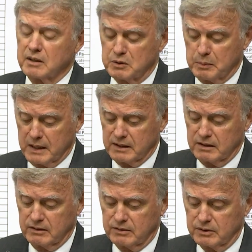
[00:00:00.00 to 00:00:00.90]

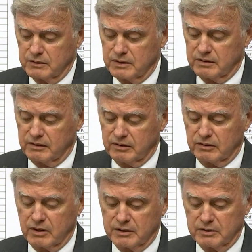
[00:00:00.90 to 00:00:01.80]
expanded service at
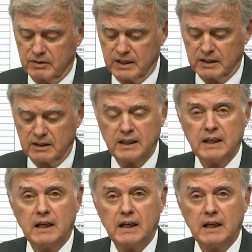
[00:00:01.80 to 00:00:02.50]
StarTran,